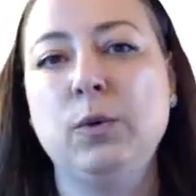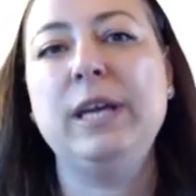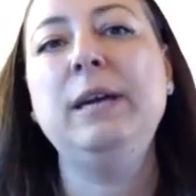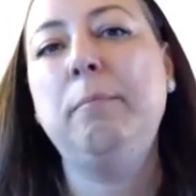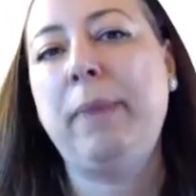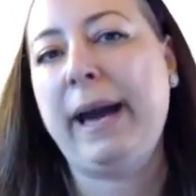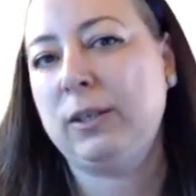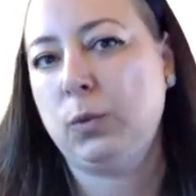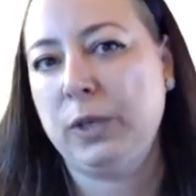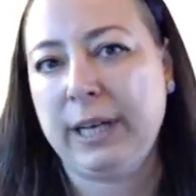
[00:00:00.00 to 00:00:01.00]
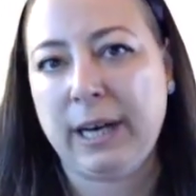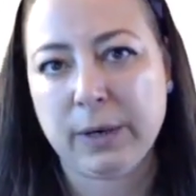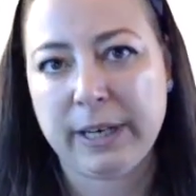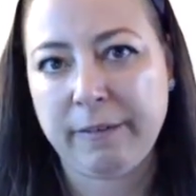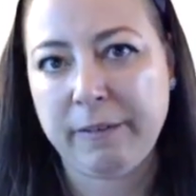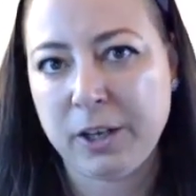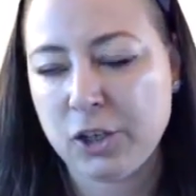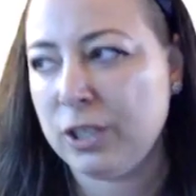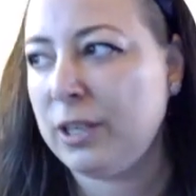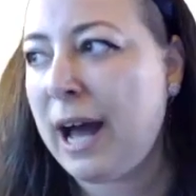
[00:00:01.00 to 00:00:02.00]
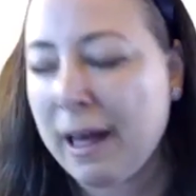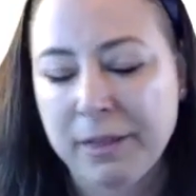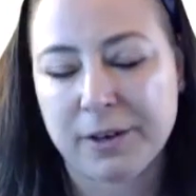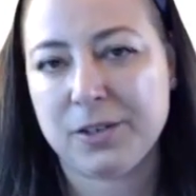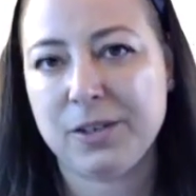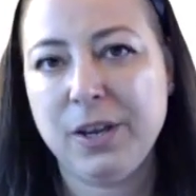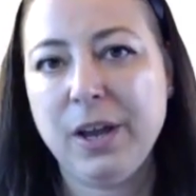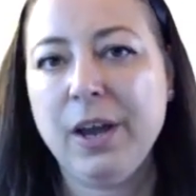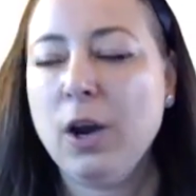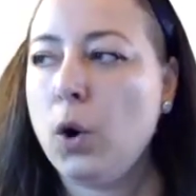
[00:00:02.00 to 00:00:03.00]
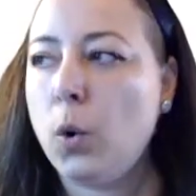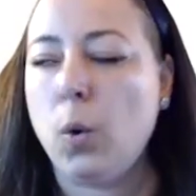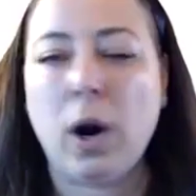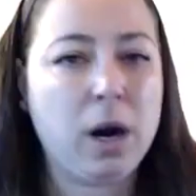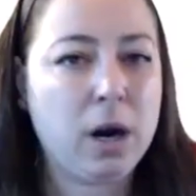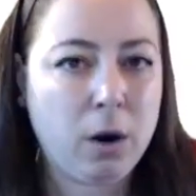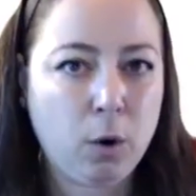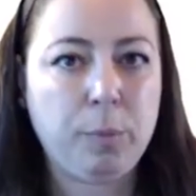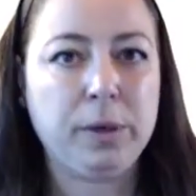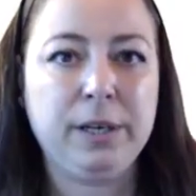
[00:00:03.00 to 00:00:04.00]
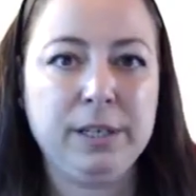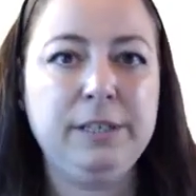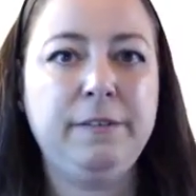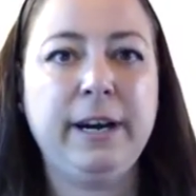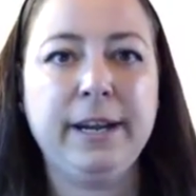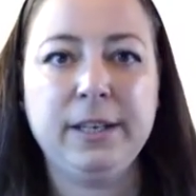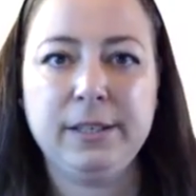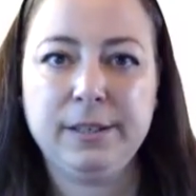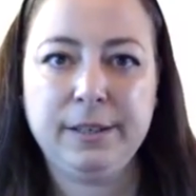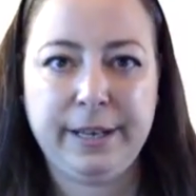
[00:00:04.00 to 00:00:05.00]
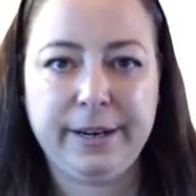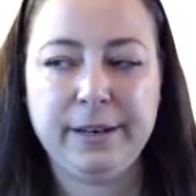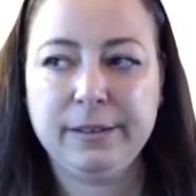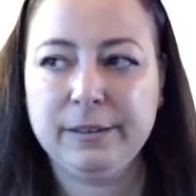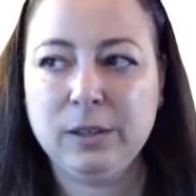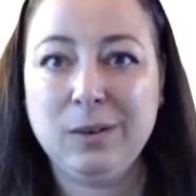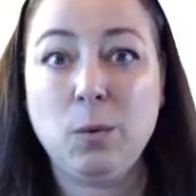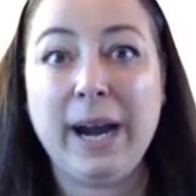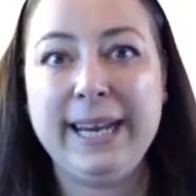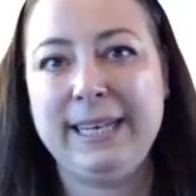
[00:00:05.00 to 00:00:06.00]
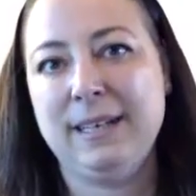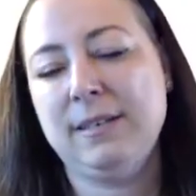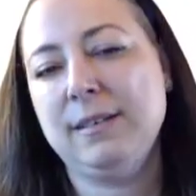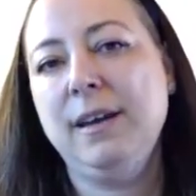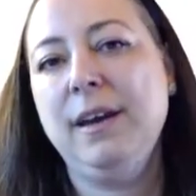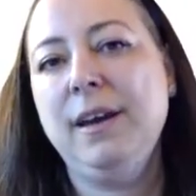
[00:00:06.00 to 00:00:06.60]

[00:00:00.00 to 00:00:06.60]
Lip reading: We impact with our definition others who are open, undefined there, the whiteness.